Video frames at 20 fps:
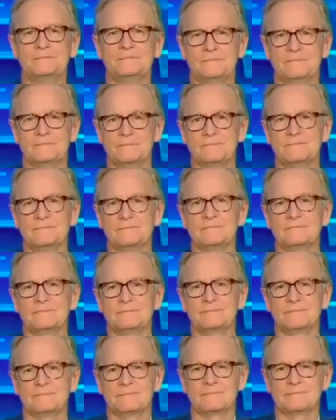
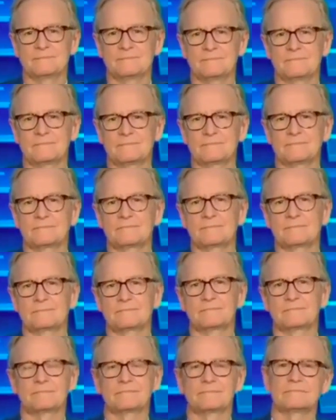
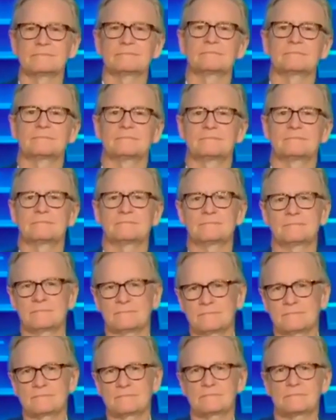
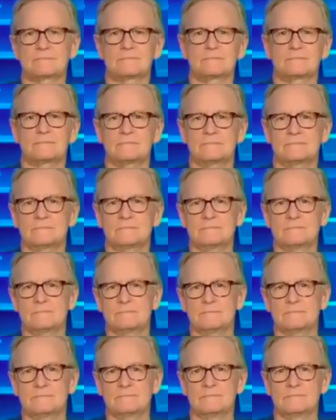
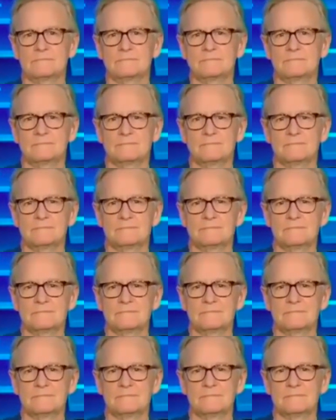
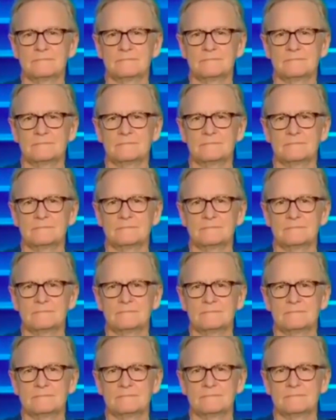
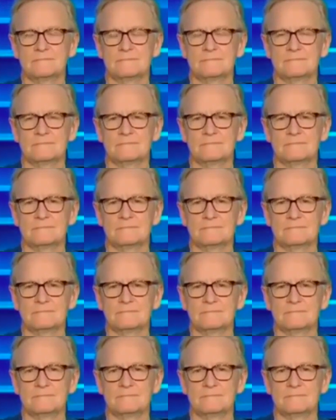(silent)